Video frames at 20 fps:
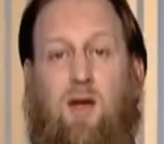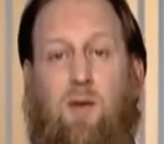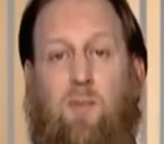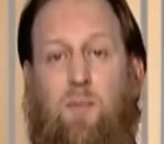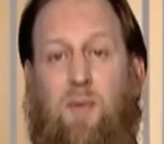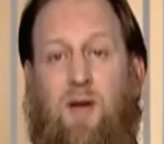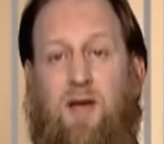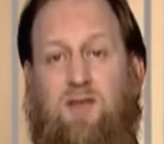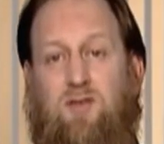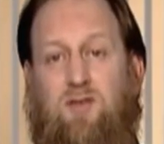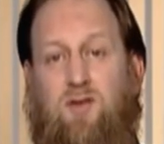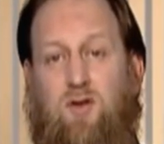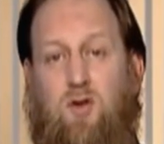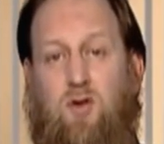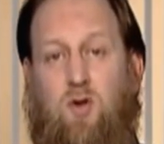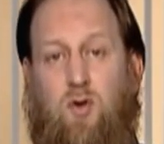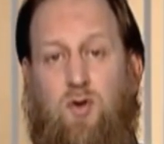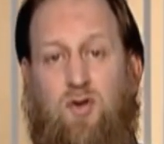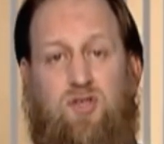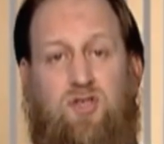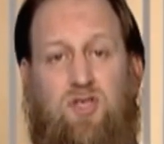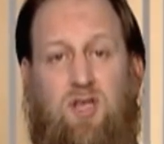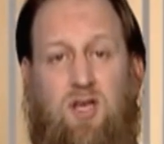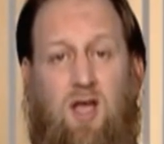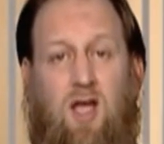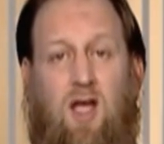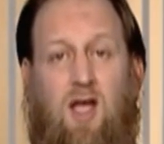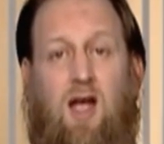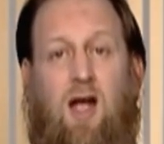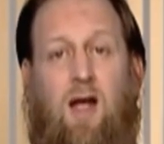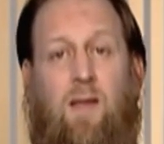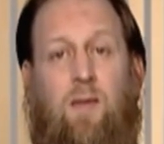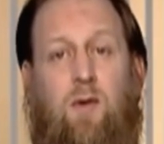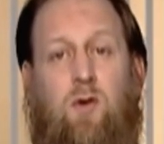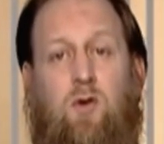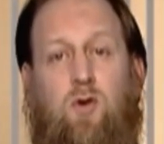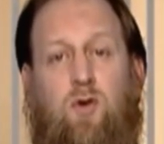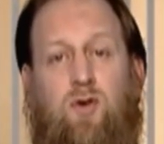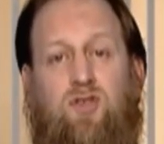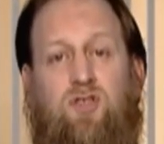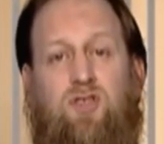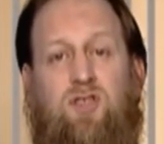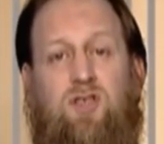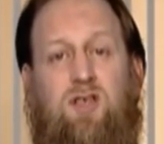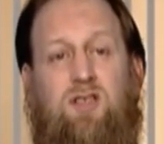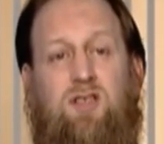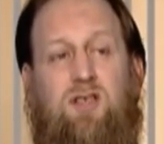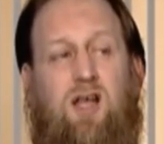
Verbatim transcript: compared to the kursi. And the kursi